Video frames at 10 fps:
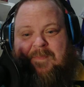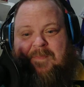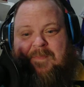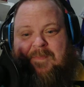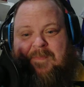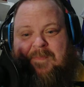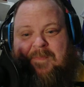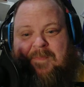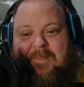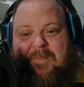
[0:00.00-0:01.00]
So now
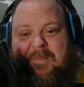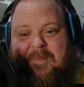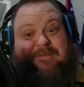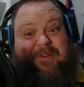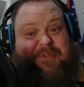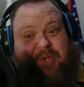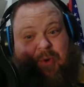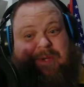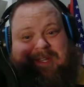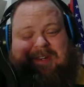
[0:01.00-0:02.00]
they're the favorites
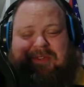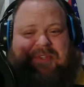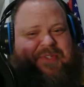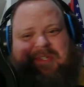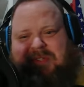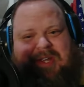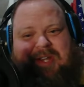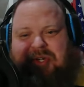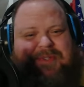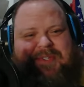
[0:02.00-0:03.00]
going into the Six
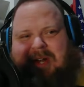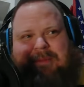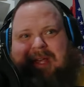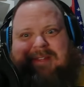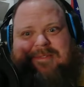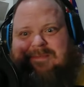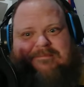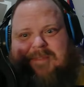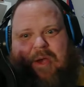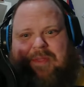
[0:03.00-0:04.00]
Nations. And I'm like,
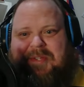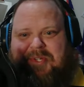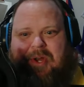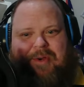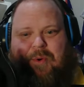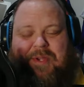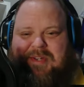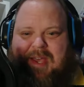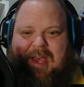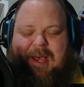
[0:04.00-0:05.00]
no, that's not going
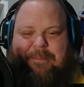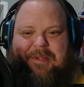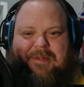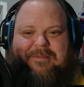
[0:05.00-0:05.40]
to happen.